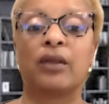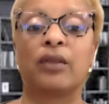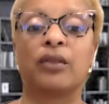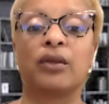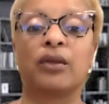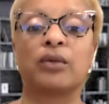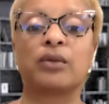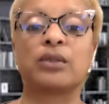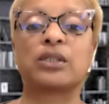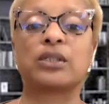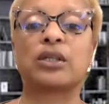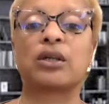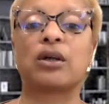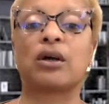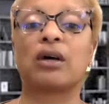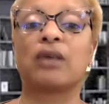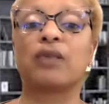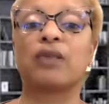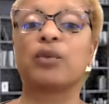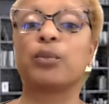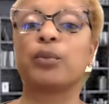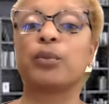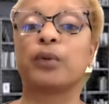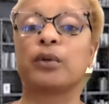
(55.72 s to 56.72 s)
There was talk
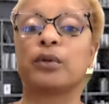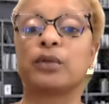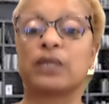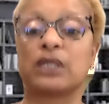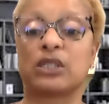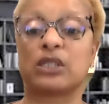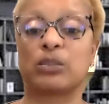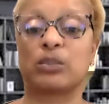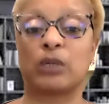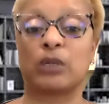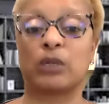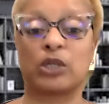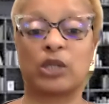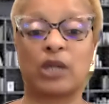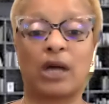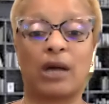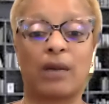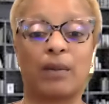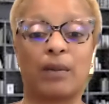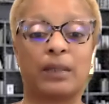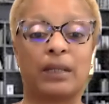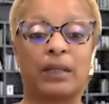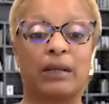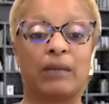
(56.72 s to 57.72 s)
of a protest march
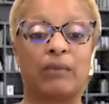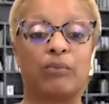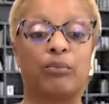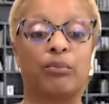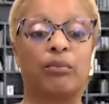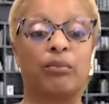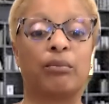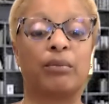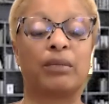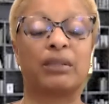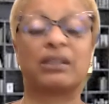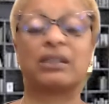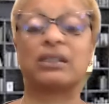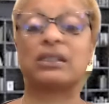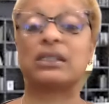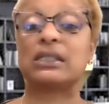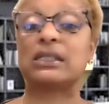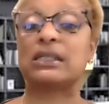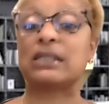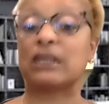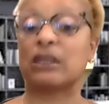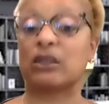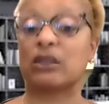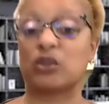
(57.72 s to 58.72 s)
happening, but the
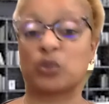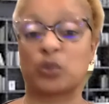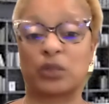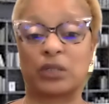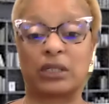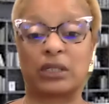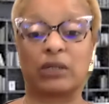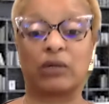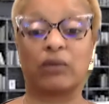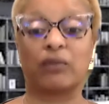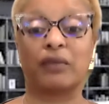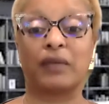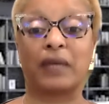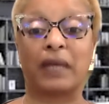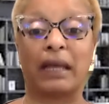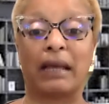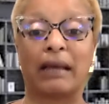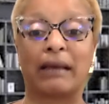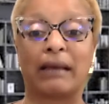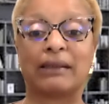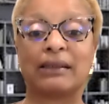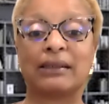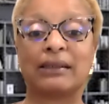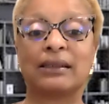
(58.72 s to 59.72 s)
details were still
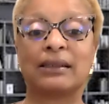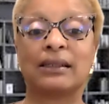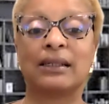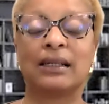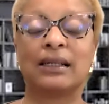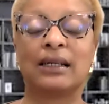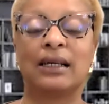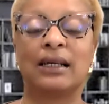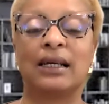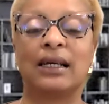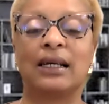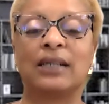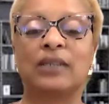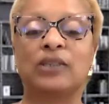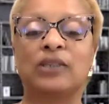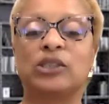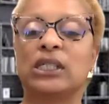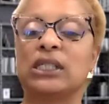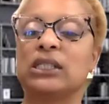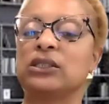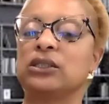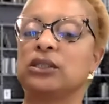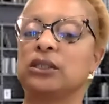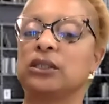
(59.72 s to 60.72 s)
vague.
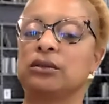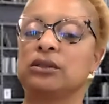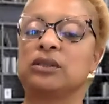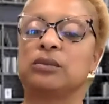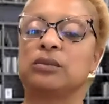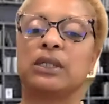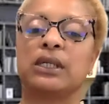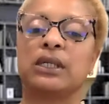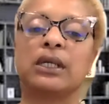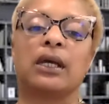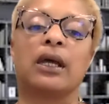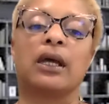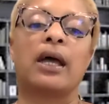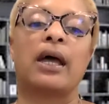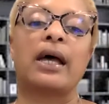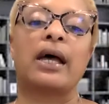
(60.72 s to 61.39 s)
Jan turned to me